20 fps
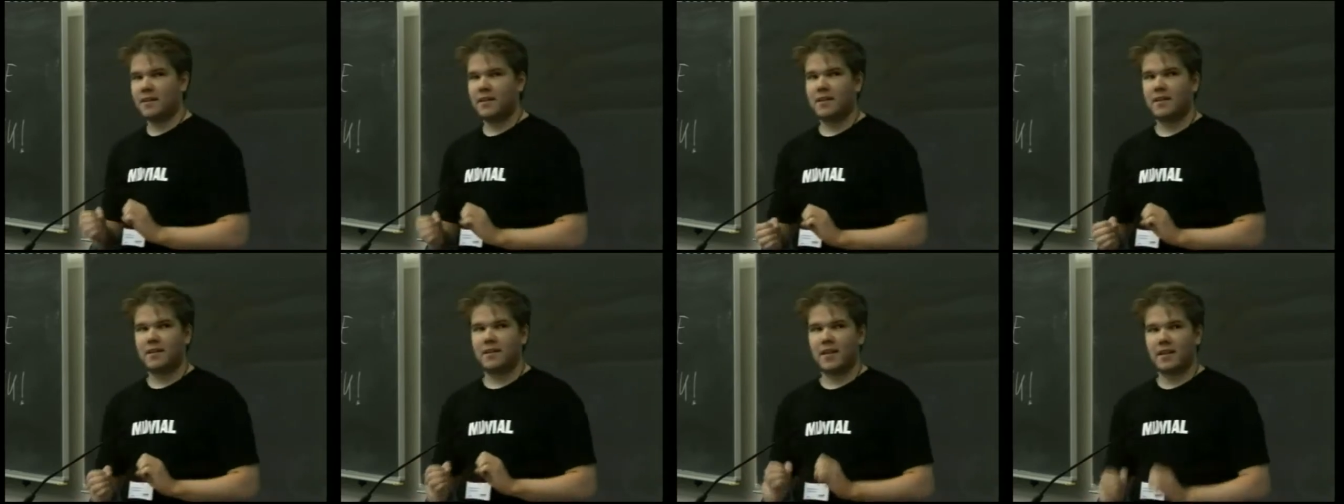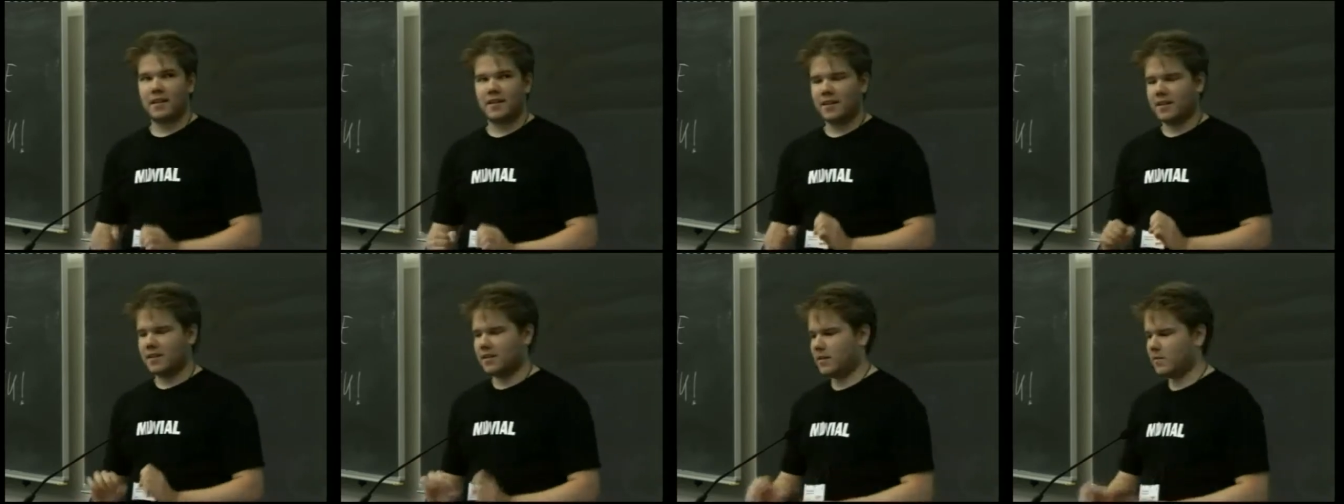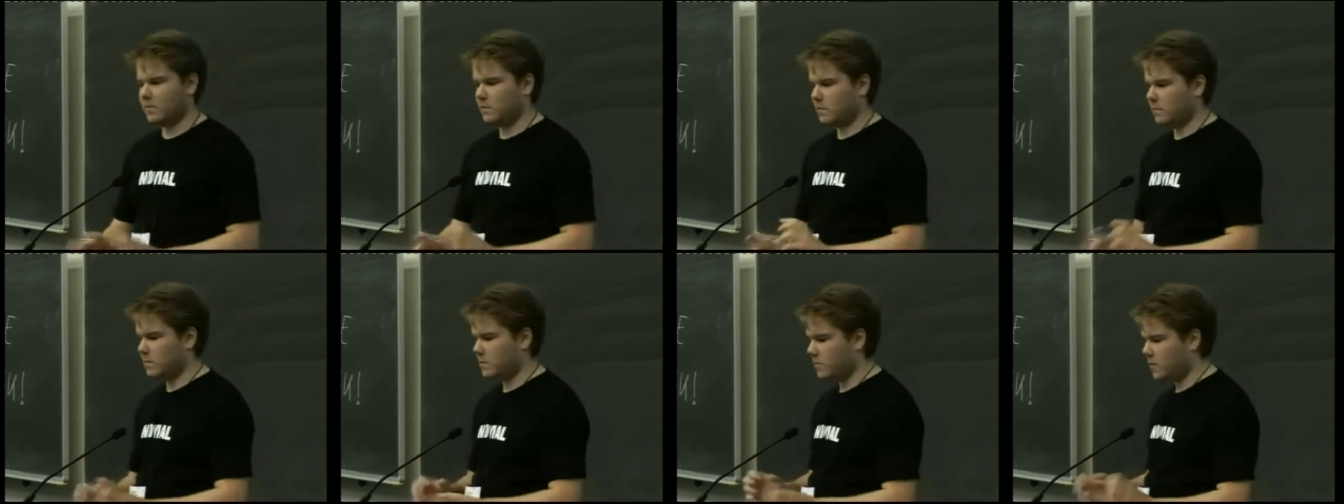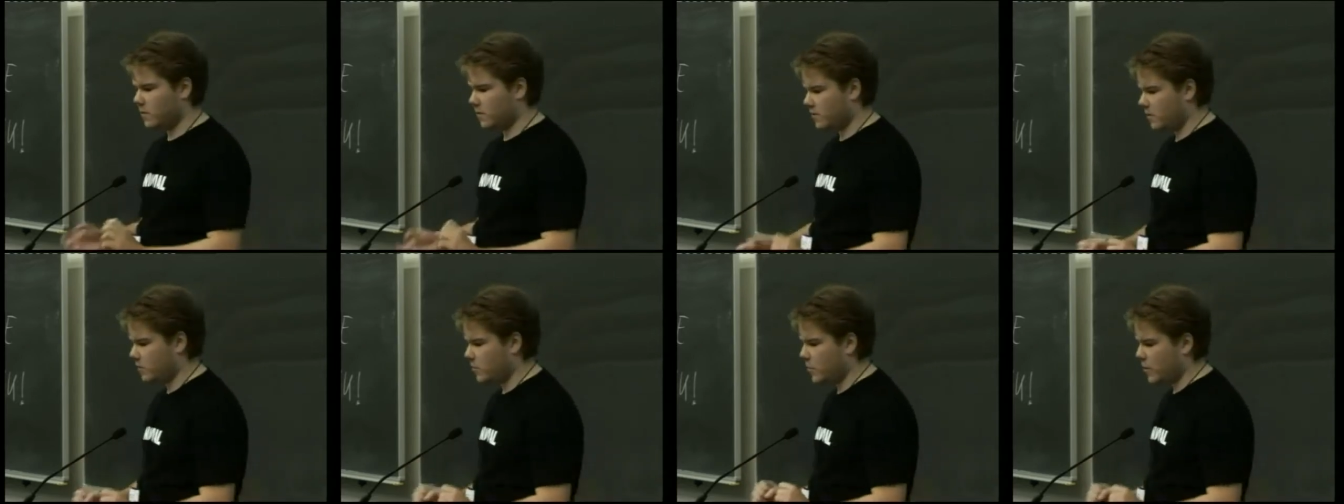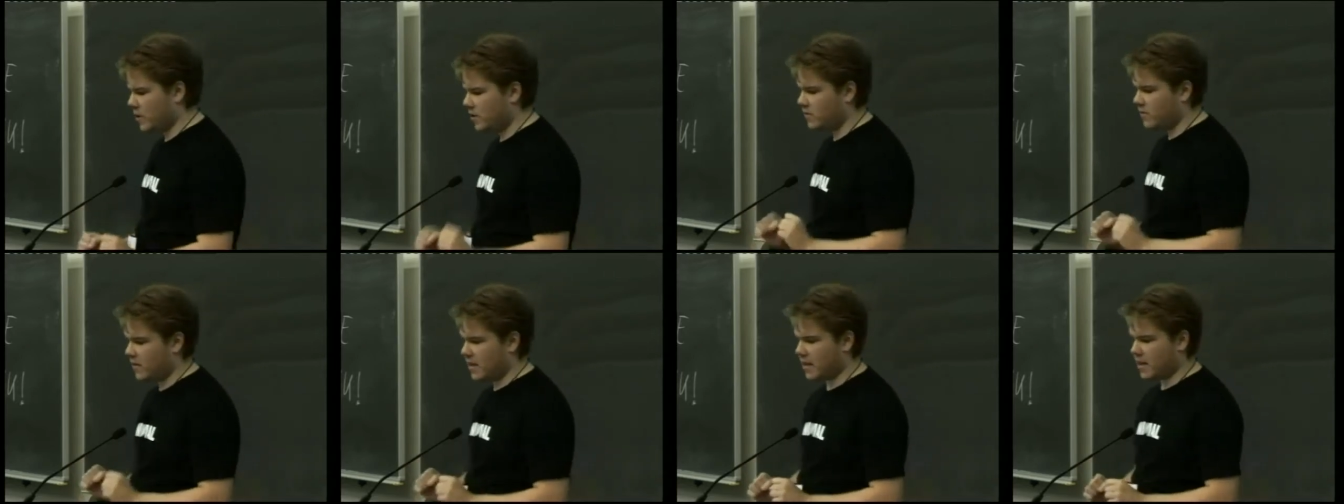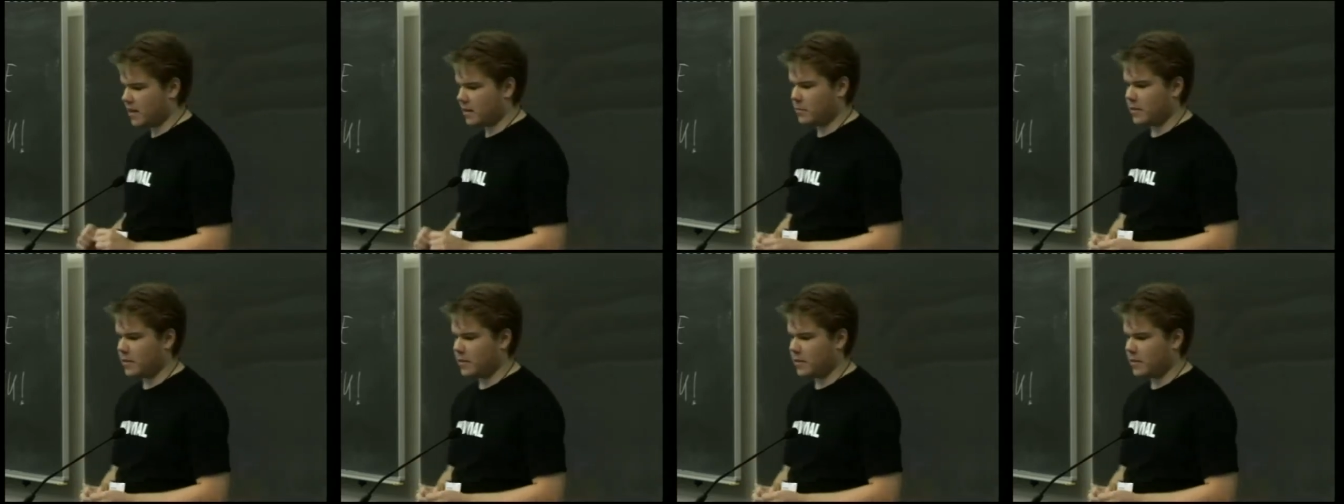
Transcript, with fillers: that needs some sort of tweaking.